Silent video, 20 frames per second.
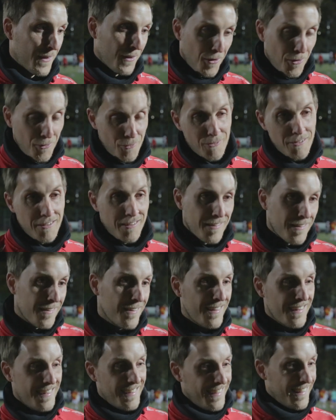the goal, and
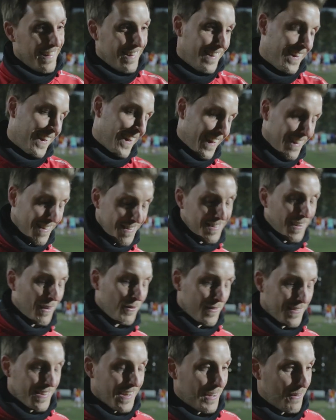
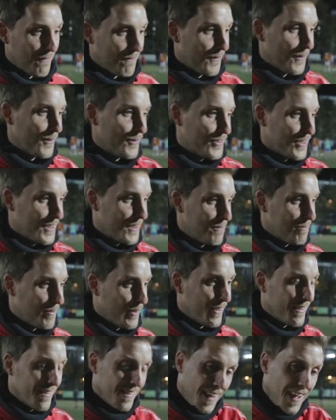I was kind of fortunate.
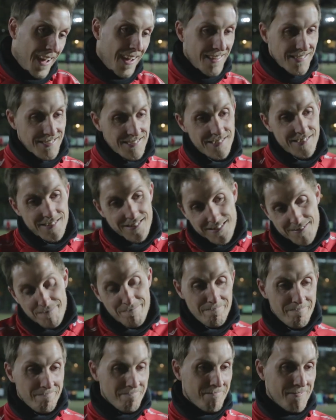But it's
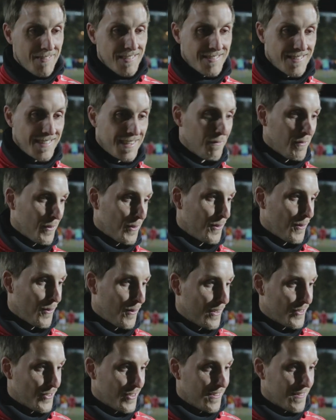a difficult
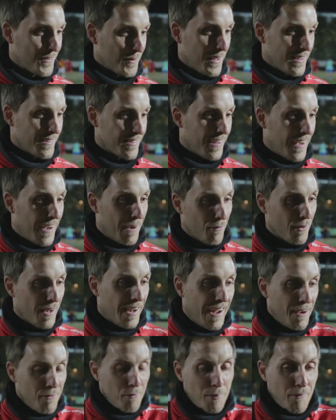question to answer. I
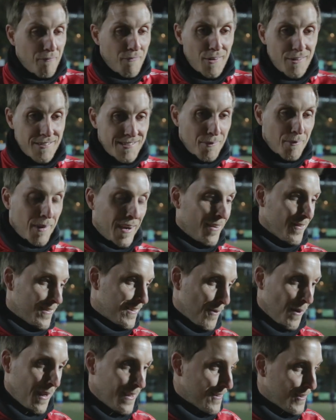would prefer someone
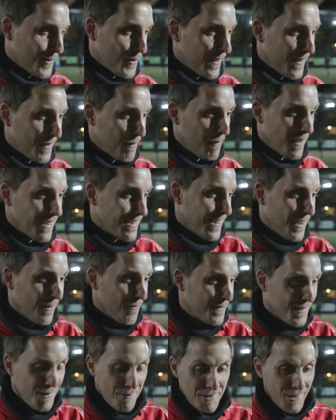else to answer it than
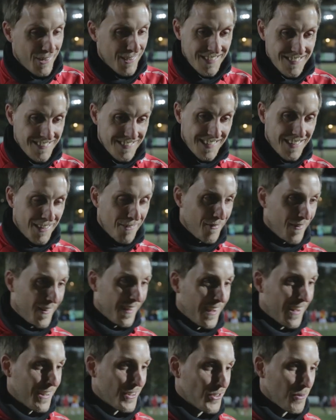myself, to be honest. I don't
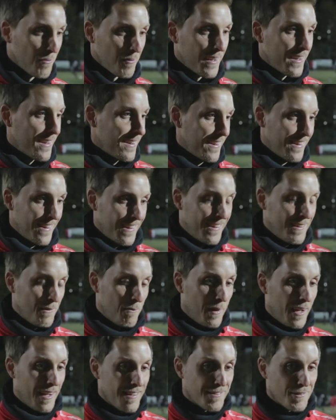think I should be
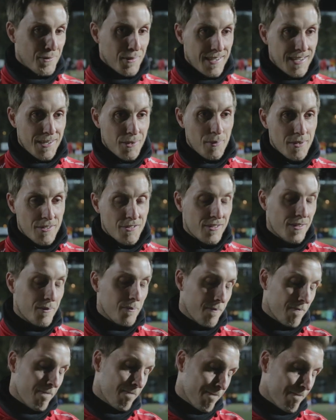answering that
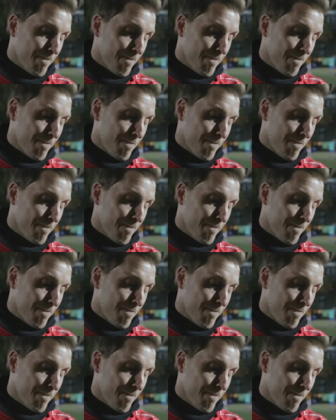question.